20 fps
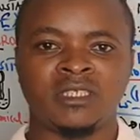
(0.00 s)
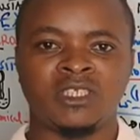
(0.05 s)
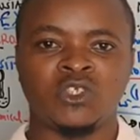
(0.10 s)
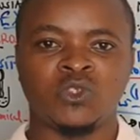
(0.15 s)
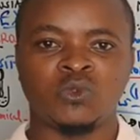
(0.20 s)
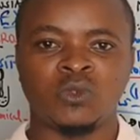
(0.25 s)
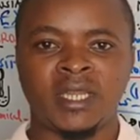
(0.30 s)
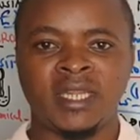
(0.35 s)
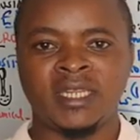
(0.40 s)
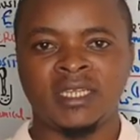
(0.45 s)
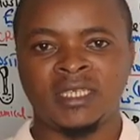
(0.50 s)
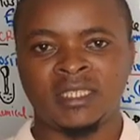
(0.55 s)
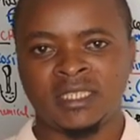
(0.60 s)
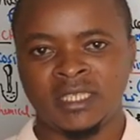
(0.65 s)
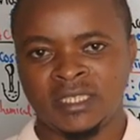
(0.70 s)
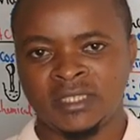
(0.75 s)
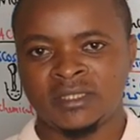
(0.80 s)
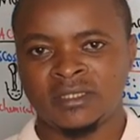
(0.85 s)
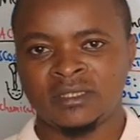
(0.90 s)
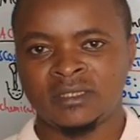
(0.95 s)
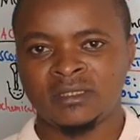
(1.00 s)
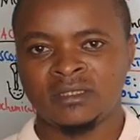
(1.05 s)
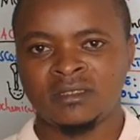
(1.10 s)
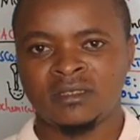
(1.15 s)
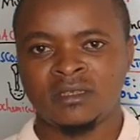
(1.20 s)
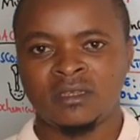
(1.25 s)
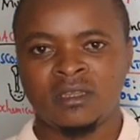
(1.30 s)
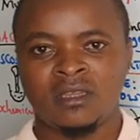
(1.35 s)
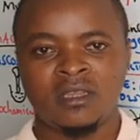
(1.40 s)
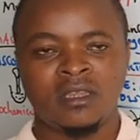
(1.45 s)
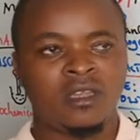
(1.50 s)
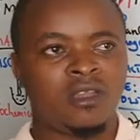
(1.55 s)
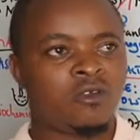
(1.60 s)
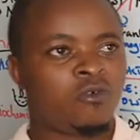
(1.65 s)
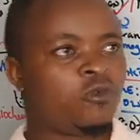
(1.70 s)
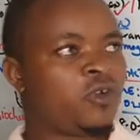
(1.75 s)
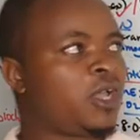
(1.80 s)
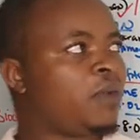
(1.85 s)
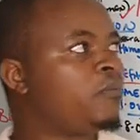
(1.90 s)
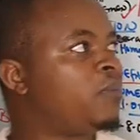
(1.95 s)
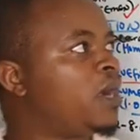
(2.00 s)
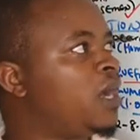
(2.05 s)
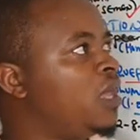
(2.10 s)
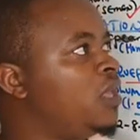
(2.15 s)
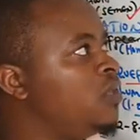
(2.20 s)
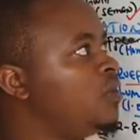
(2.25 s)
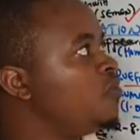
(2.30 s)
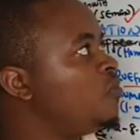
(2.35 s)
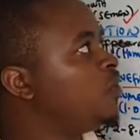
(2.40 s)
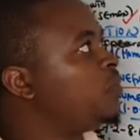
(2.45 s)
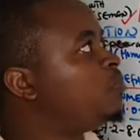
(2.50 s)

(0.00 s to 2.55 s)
swelling test, whereby we